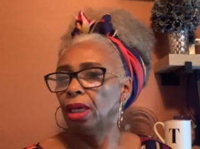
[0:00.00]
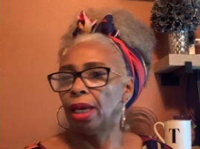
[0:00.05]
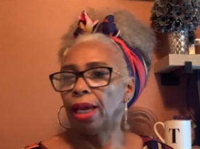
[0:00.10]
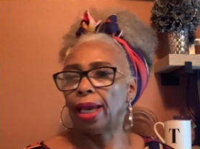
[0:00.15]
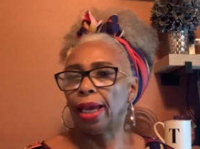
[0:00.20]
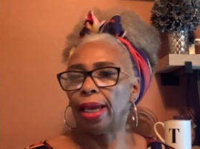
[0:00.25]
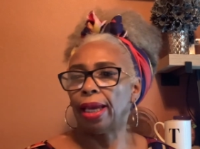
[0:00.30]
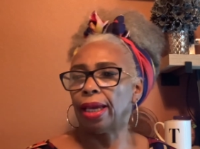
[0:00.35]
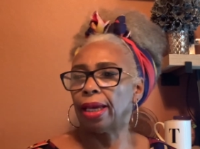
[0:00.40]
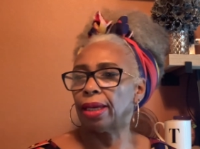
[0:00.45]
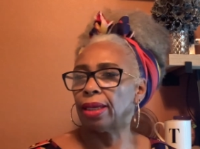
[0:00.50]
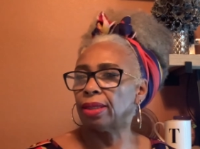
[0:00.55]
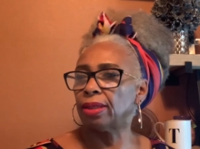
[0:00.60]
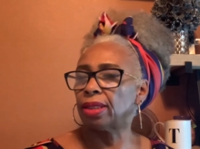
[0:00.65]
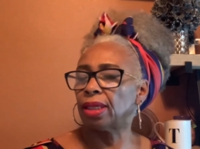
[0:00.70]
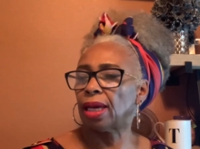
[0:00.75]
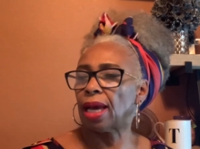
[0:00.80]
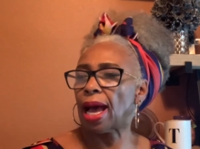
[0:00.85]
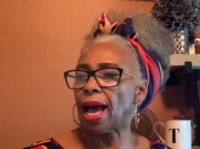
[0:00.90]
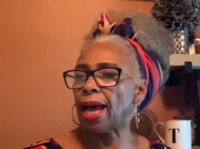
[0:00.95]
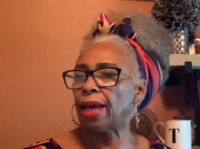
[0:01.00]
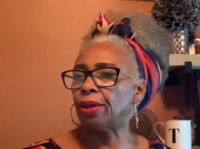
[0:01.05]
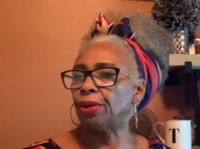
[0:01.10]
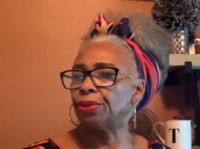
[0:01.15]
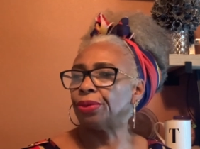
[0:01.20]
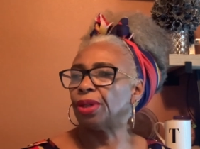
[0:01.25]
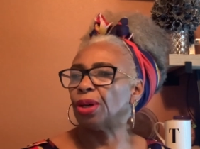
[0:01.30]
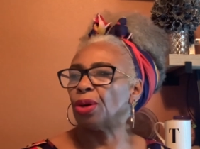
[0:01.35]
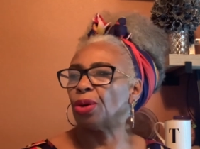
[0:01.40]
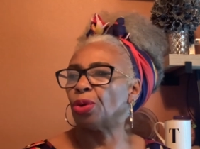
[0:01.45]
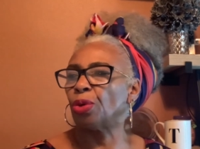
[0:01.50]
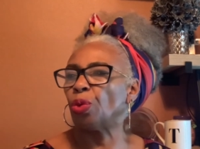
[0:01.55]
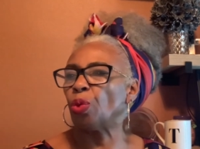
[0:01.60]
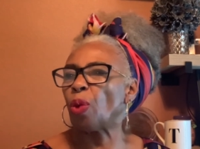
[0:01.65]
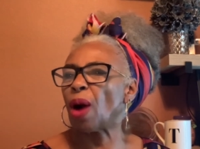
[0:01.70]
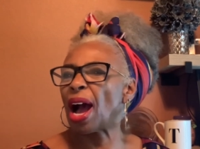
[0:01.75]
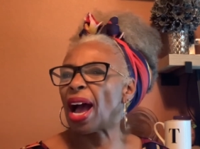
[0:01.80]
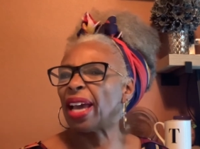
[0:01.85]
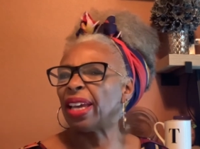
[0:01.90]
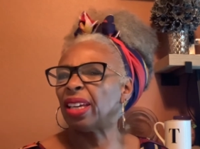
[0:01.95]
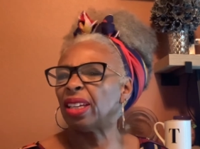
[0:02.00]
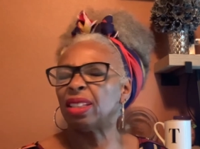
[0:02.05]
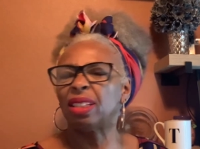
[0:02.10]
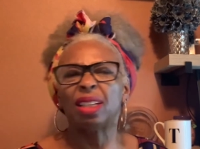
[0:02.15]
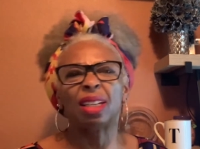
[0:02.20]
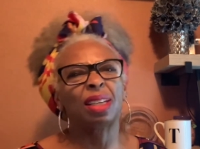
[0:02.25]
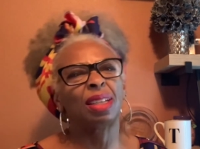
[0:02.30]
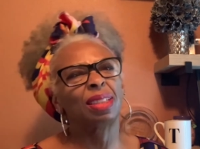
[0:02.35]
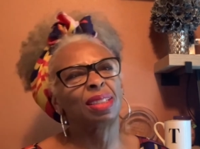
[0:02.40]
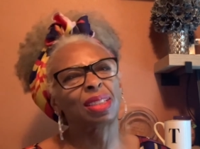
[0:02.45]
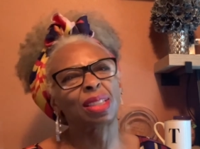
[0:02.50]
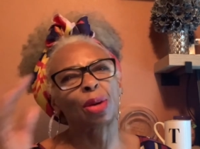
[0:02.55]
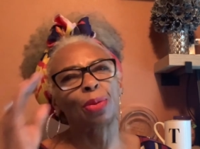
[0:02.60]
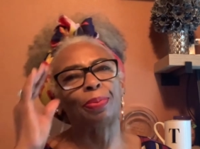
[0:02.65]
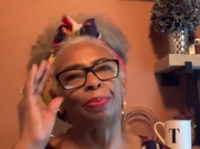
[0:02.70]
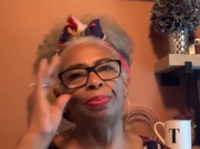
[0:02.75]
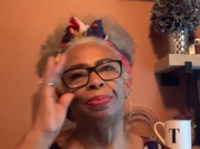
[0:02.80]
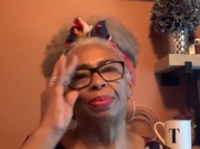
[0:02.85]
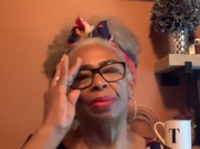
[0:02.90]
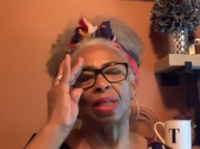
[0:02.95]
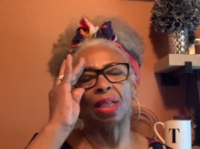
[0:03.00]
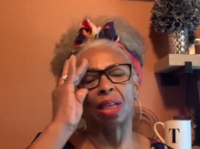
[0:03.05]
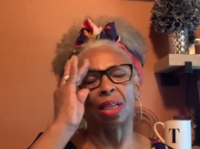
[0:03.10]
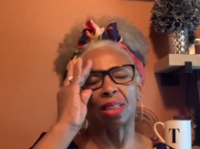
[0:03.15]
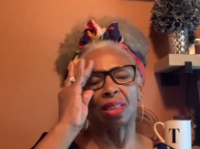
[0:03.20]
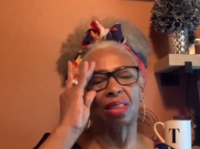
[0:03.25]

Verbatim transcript: and I don't know why it does so uh,